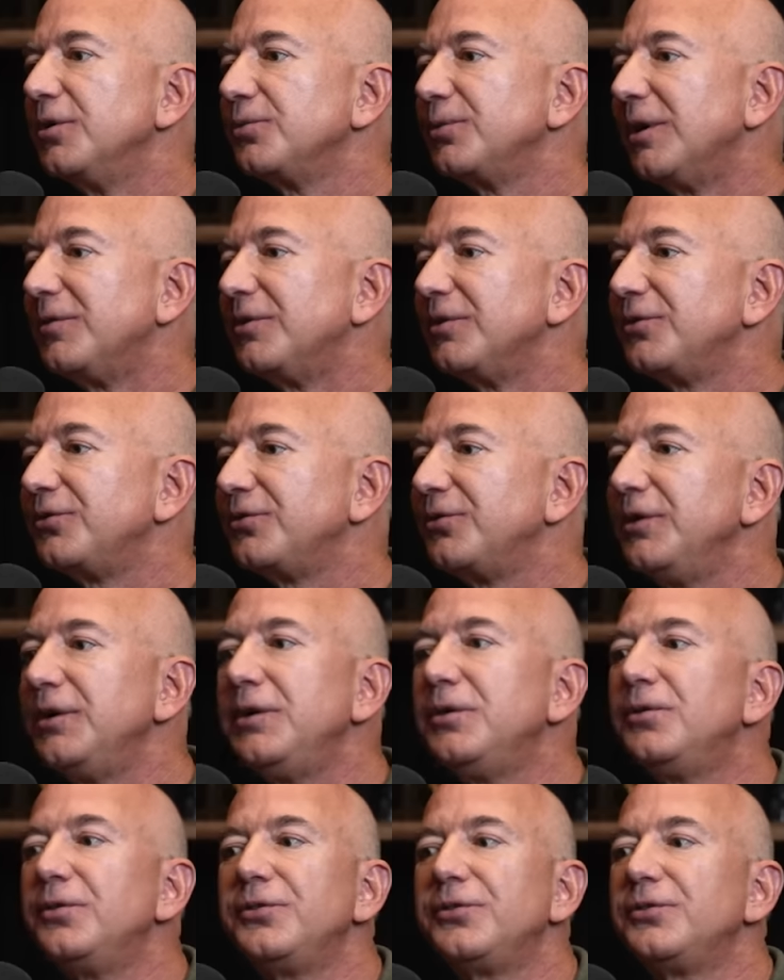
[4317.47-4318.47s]
is we have a
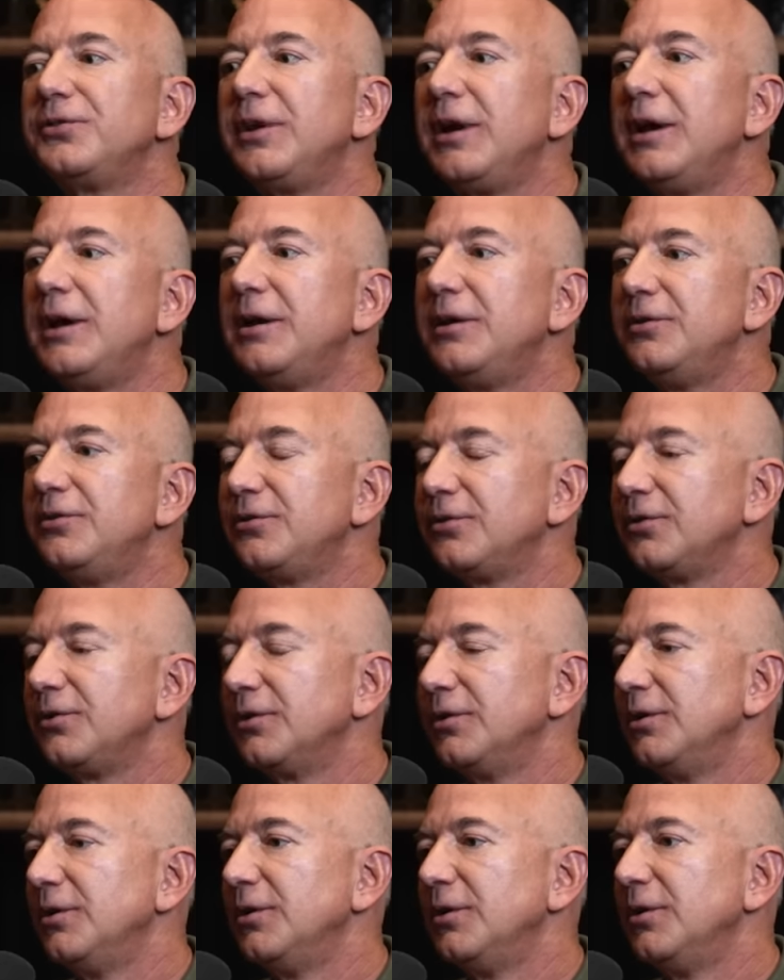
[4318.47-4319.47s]
single stage
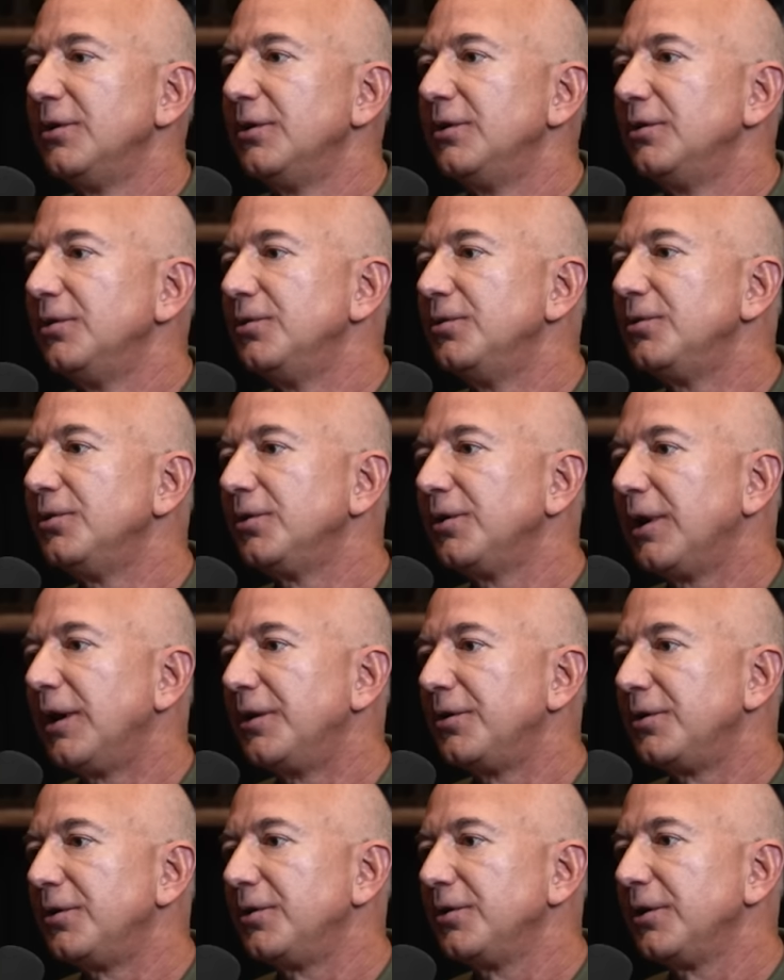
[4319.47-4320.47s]
lunar
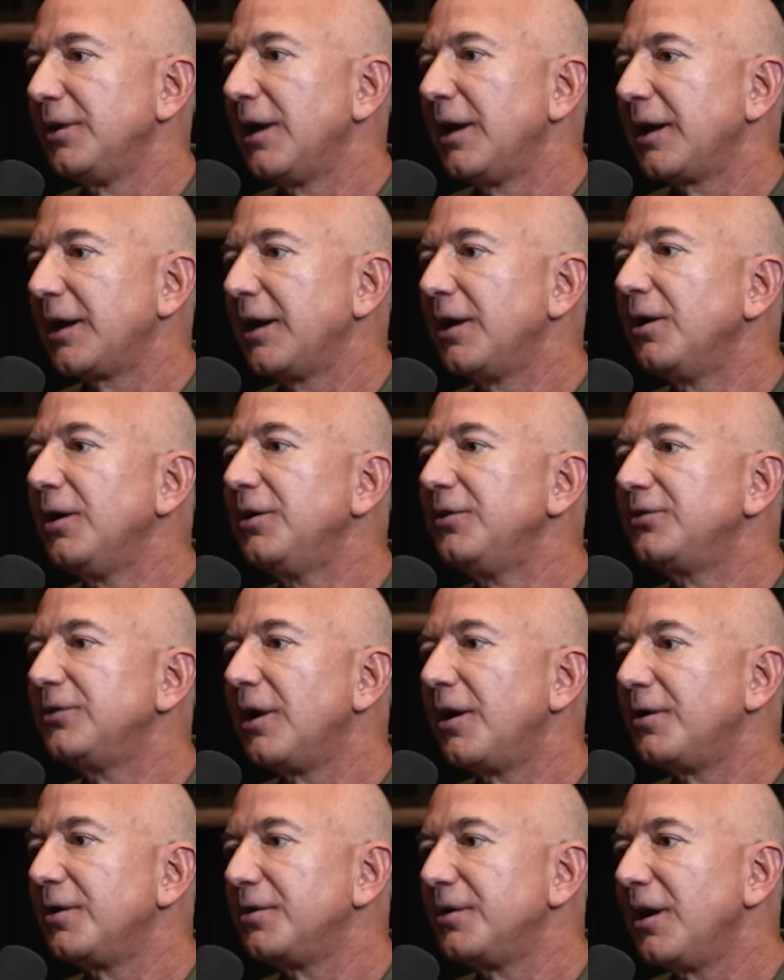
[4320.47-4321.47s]
lander that carries
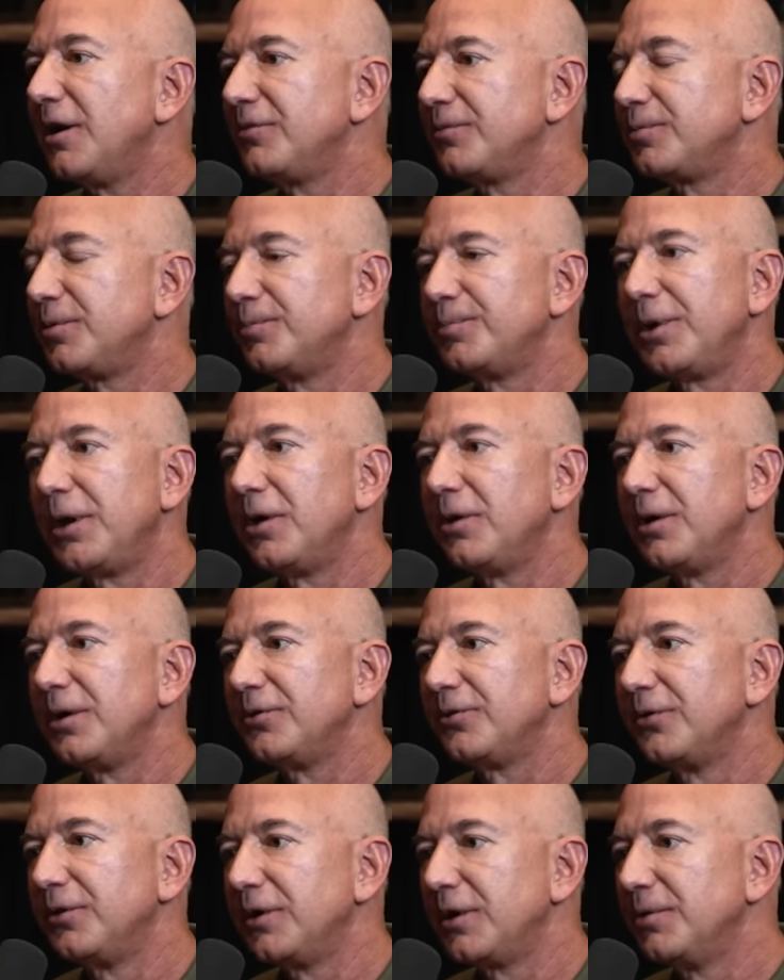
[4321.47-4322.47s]
down enough
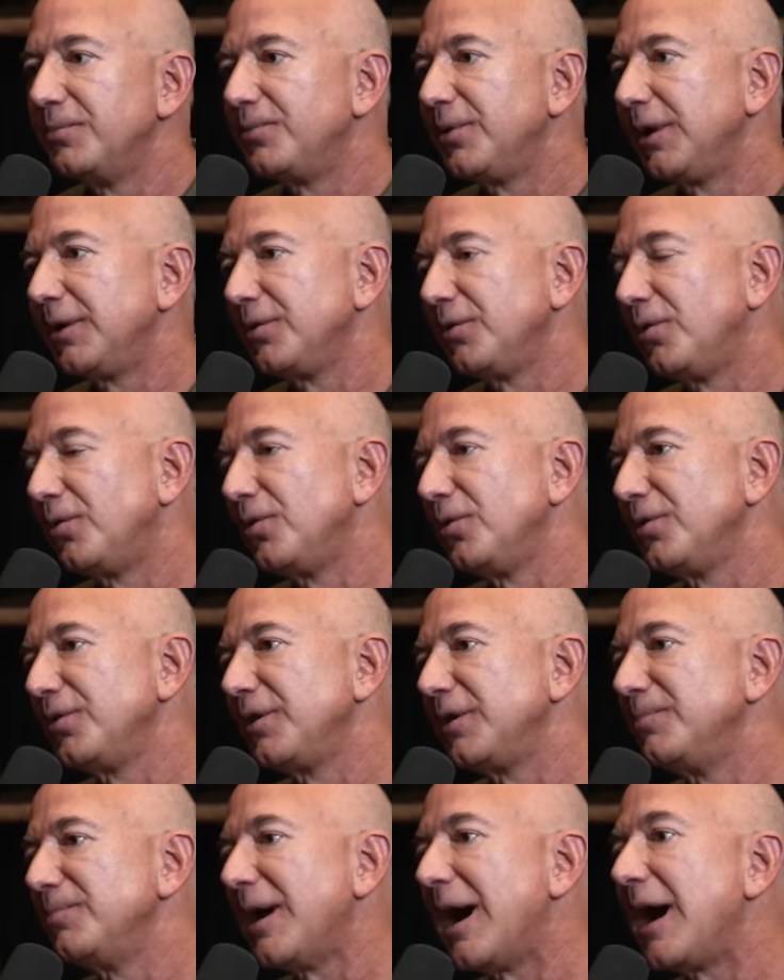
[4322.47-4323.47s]
propellant so that it can bring the whole
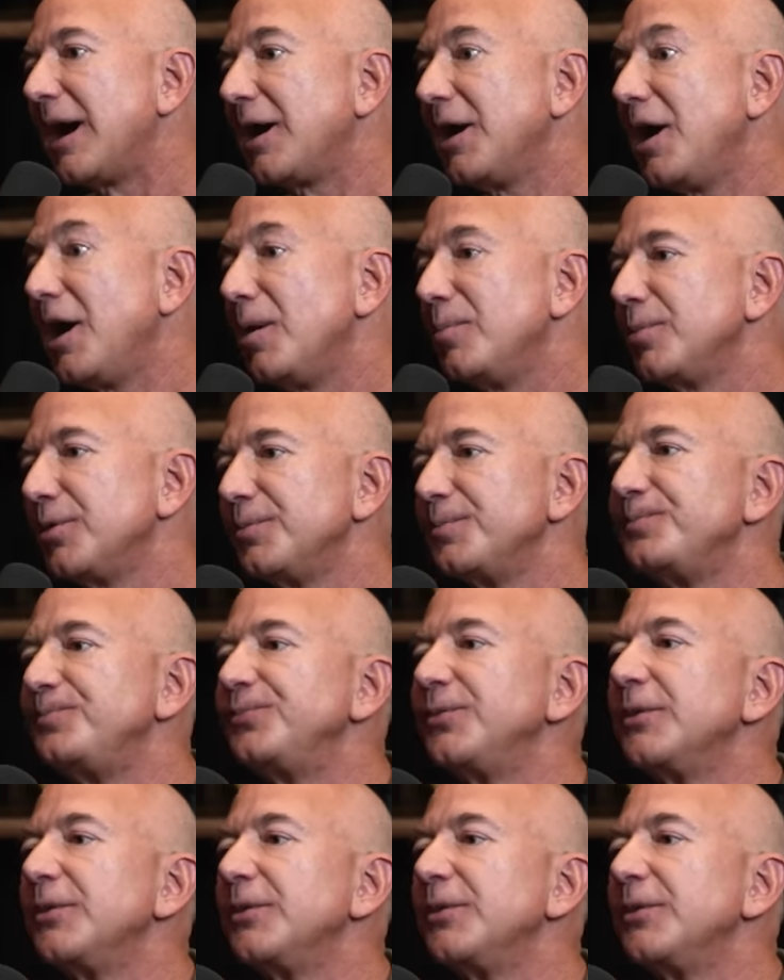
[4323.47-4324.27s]
thing back up